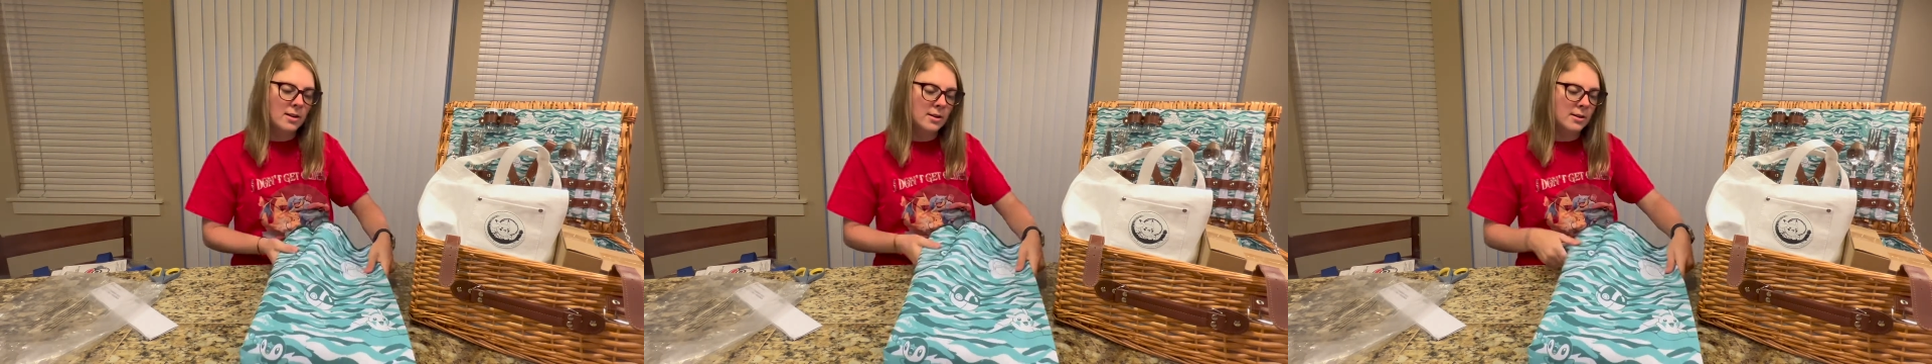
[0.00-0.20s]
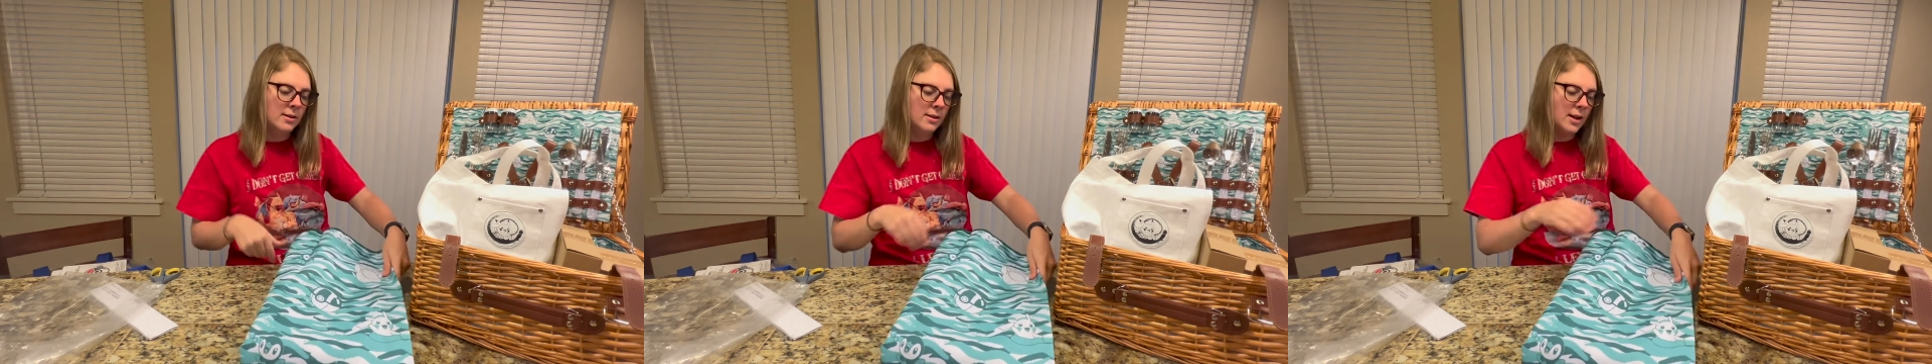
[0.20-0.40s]

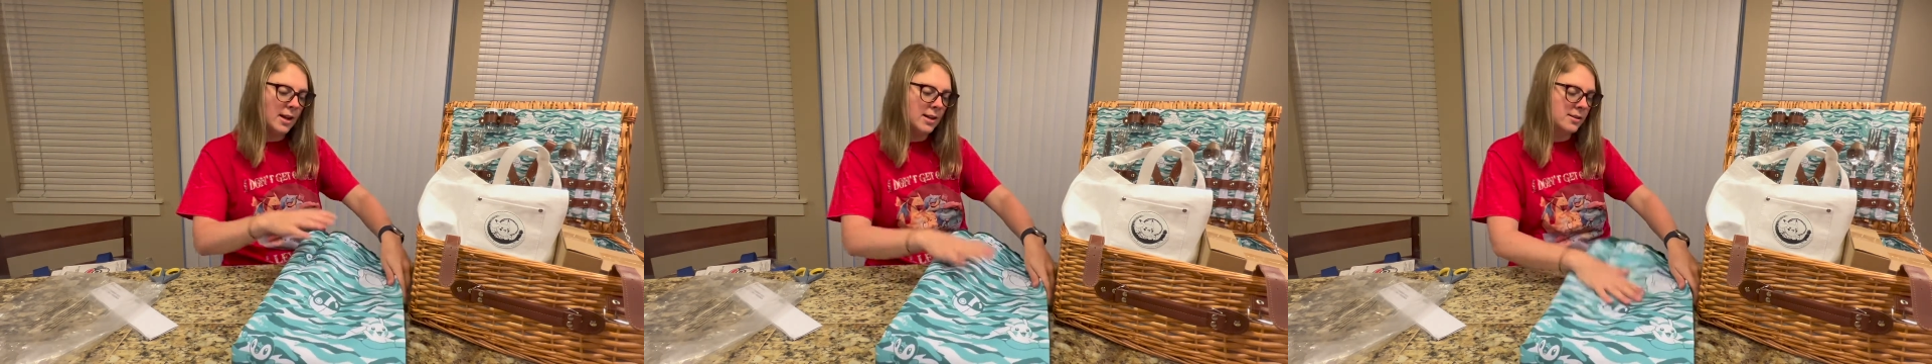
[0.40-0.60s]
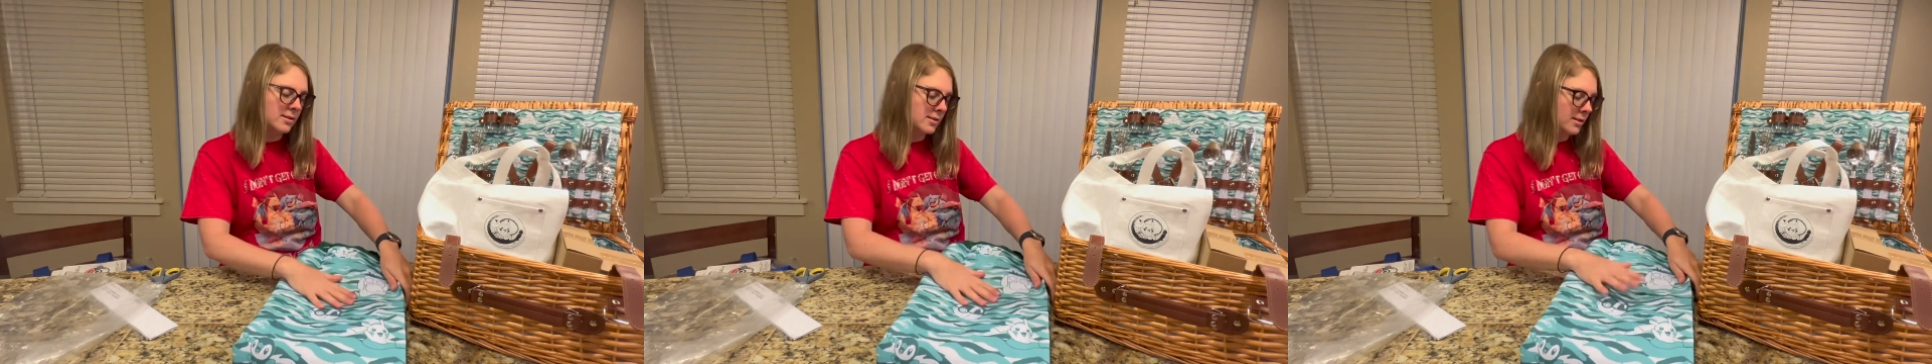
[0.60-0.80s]

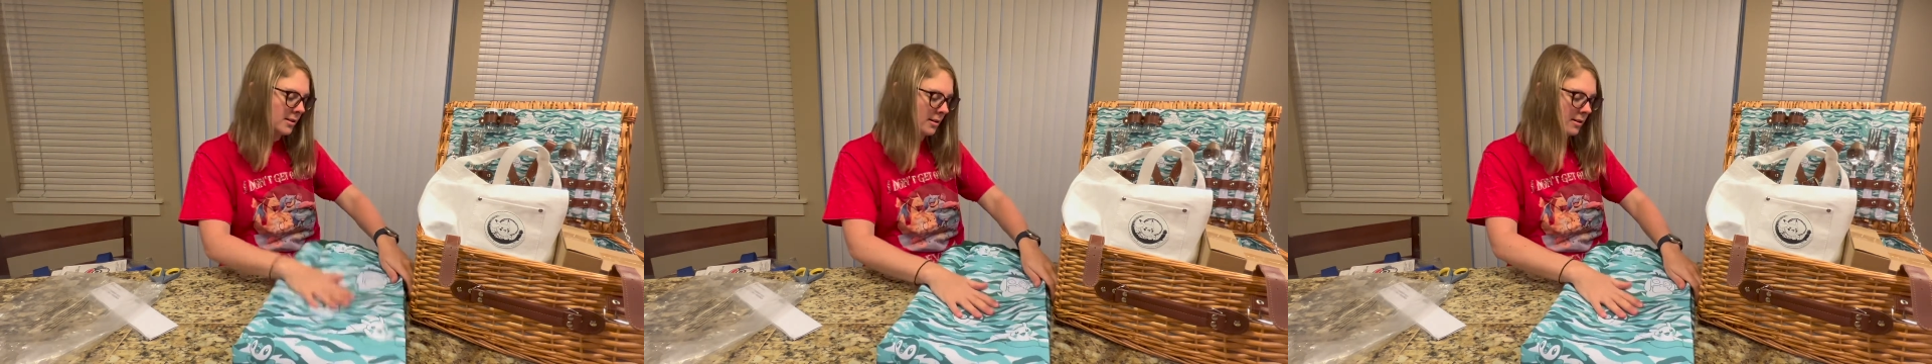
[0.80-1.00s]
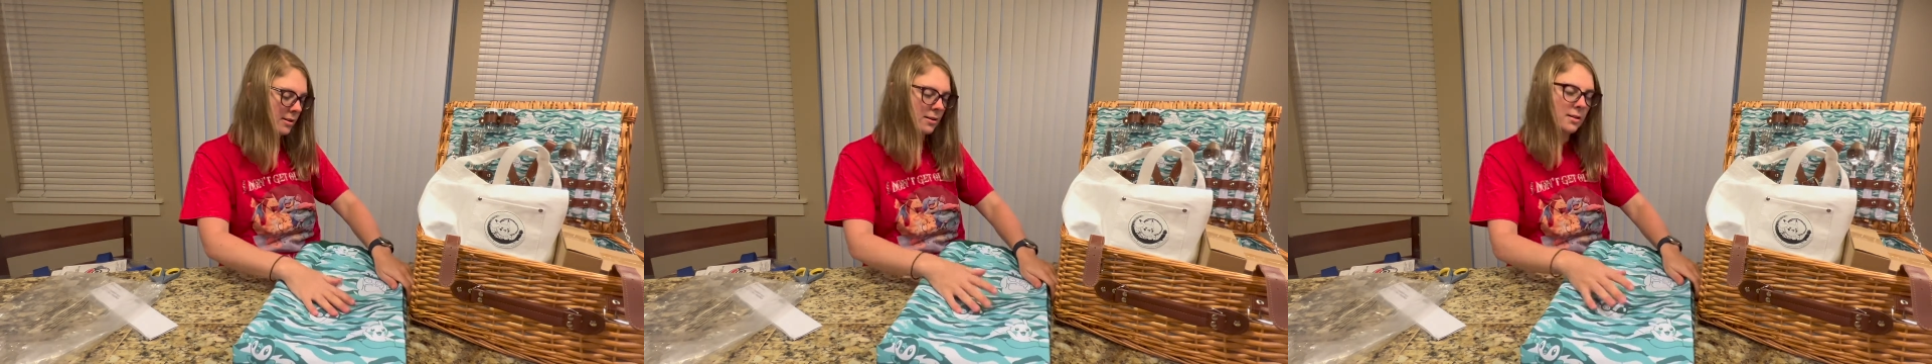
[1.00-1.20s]
nice
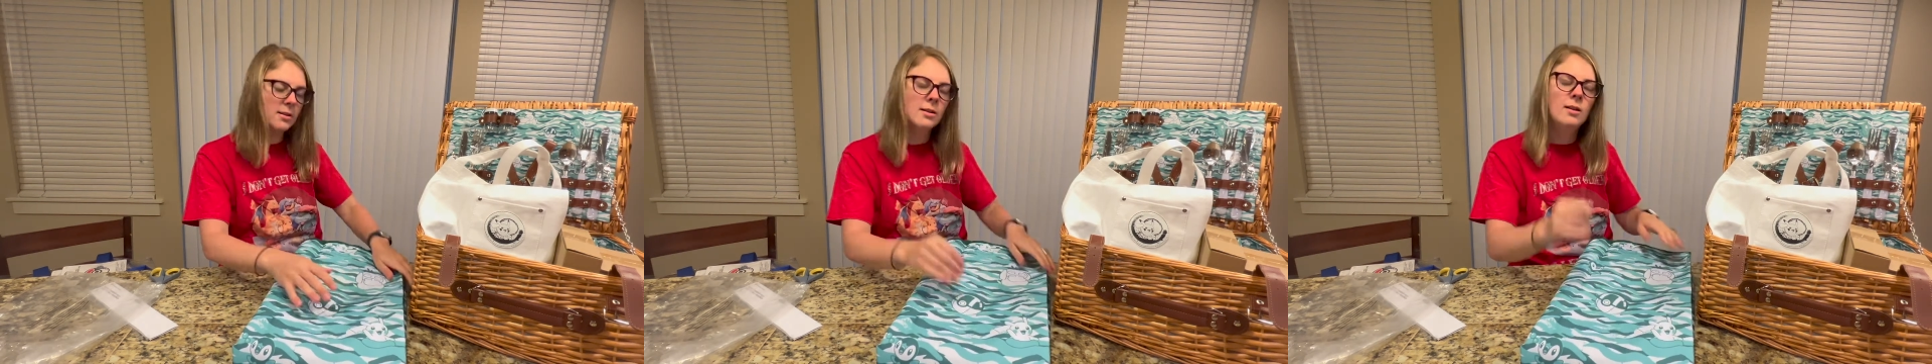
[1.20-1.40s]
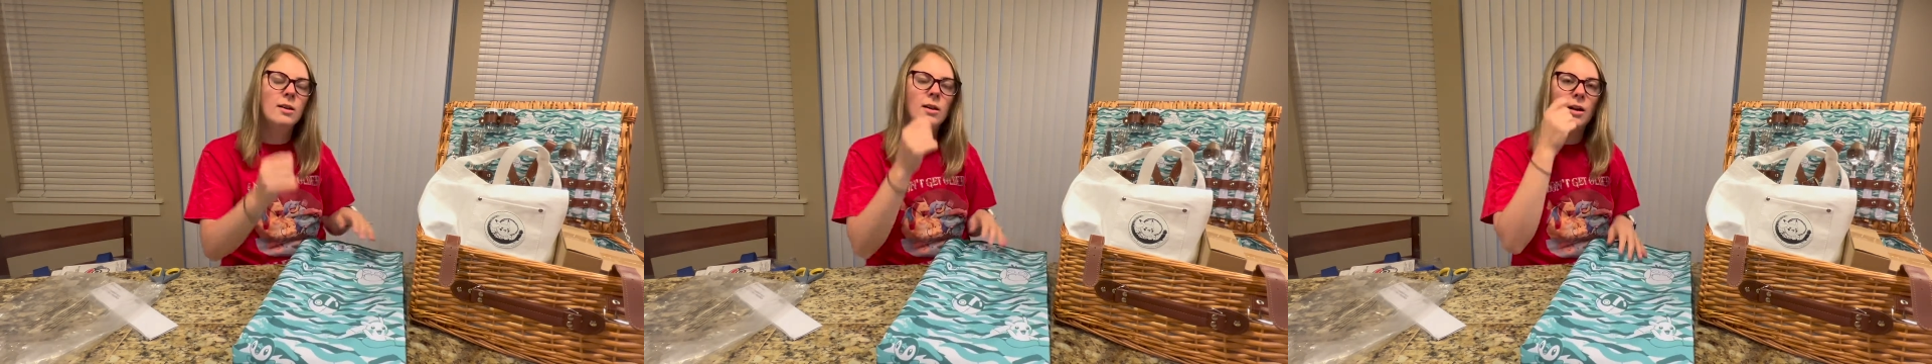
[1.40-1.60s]

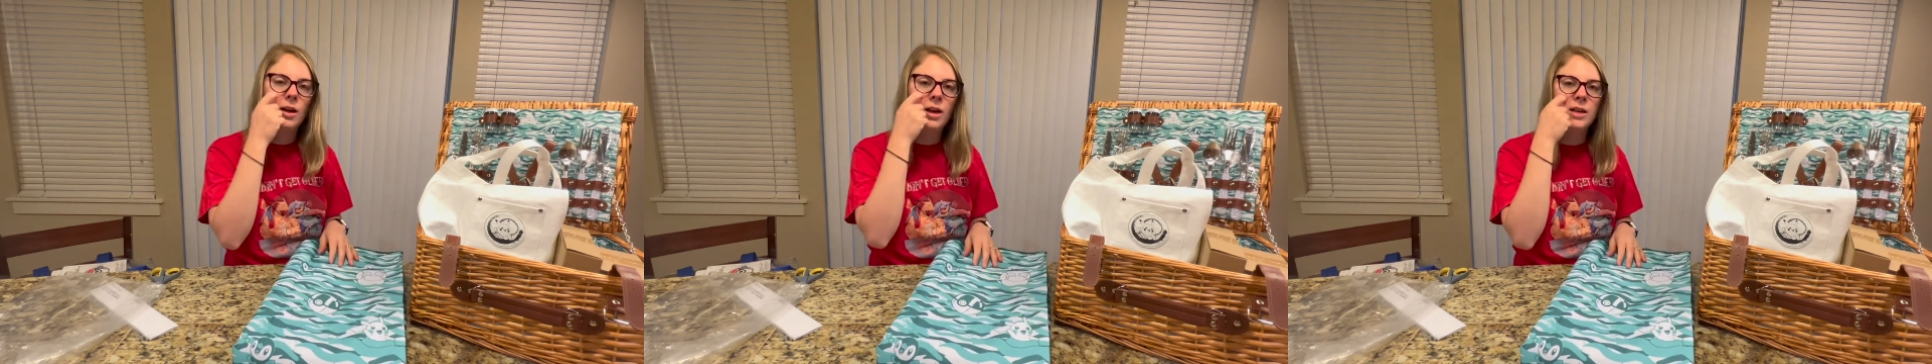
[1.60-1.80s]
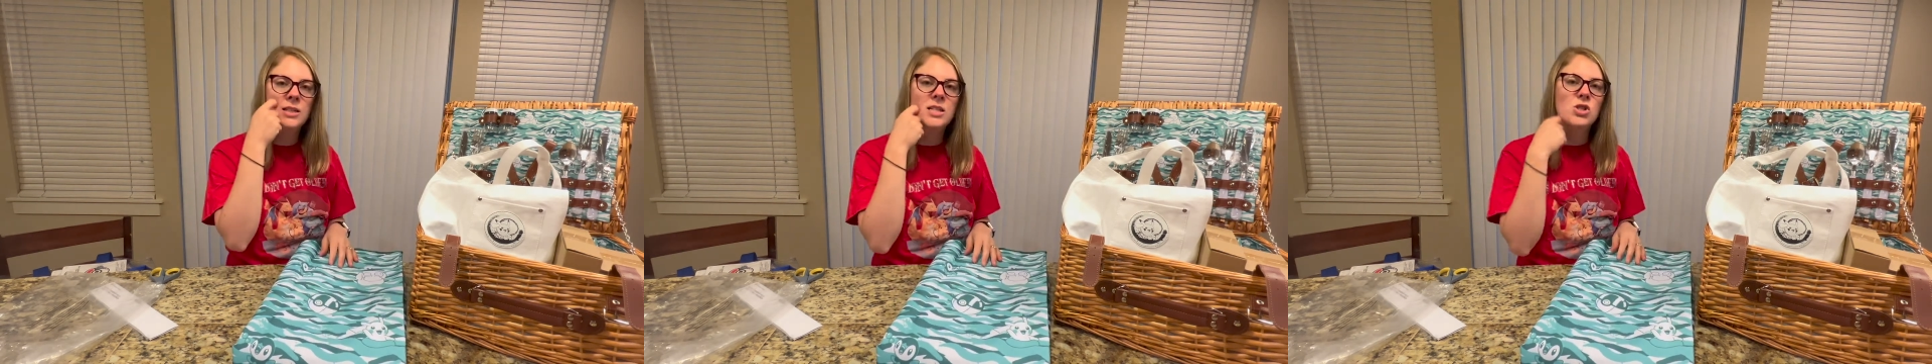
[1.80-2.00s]

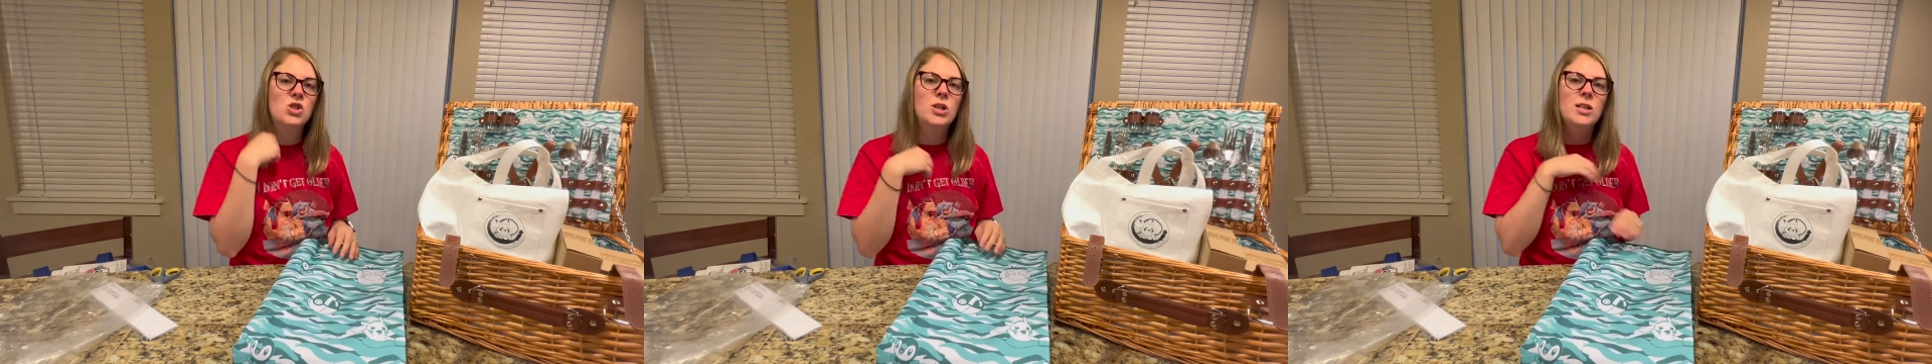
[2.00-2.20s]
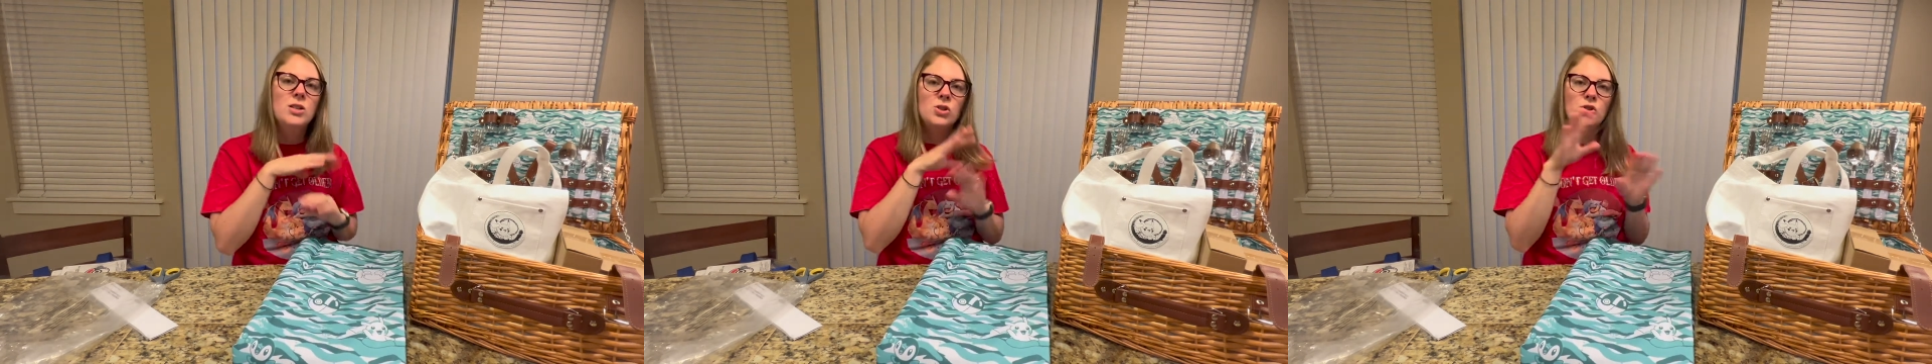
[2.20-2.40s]

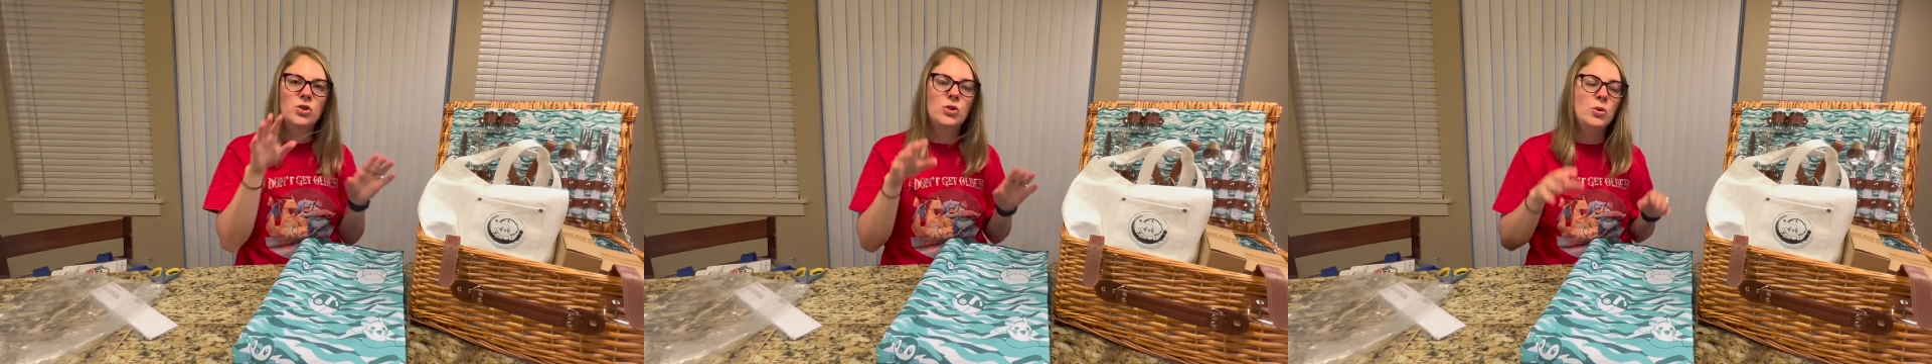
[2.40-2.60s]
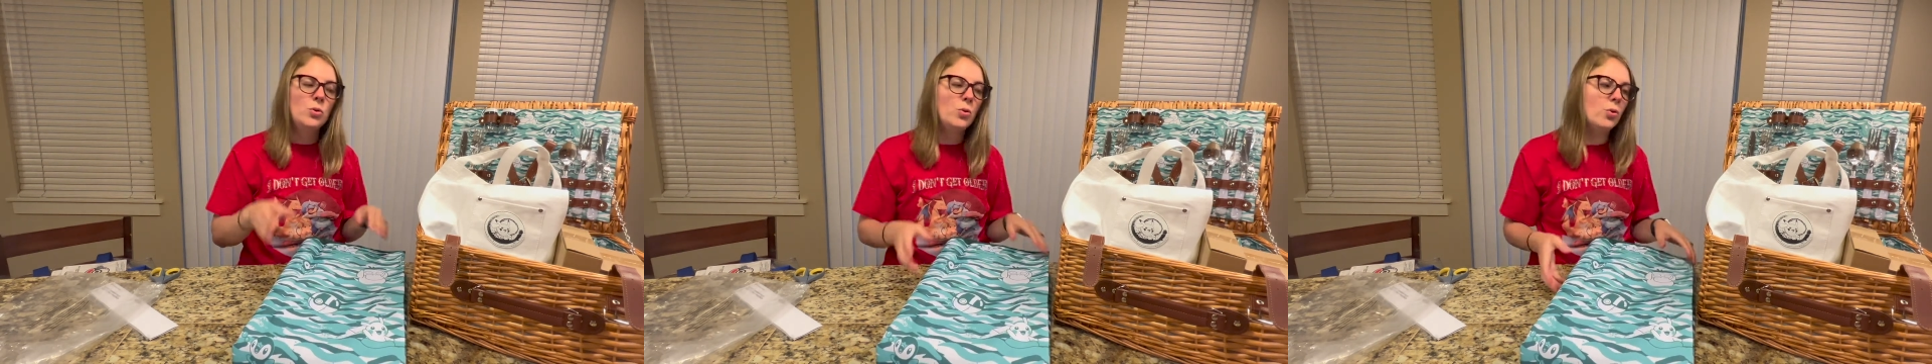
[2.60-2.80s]
addition to your